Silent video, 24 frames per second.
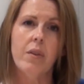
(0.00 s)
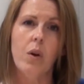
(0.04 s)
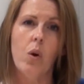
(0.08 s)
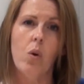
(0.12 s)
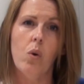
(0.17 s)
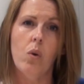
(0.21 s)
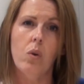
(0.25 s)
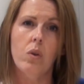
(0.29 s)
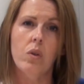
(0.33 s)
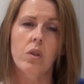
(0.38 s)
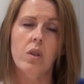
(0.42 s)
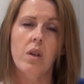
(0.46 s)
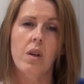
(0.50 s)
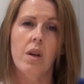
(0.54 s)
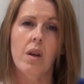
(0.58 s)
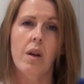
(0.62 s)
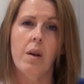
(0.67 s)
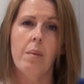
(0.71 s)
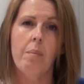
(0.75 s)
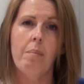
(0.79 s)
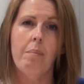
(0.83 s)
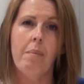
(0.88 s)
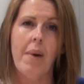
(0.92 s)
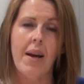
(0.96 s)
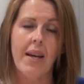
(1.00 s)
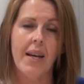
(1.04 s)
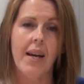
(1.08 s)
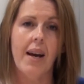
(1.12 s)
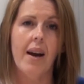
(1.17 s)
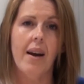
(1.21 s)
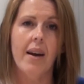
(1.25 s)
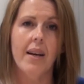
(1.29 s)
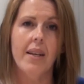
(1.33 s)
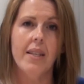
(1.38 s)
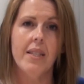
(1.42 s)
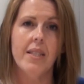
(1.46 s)
called
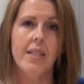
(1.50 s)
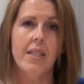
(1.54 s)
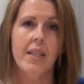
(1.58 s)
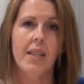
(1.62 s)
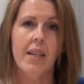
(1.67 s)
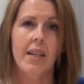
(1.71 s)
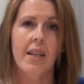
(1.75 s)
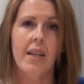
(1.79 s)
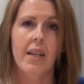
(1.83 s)
Mankind,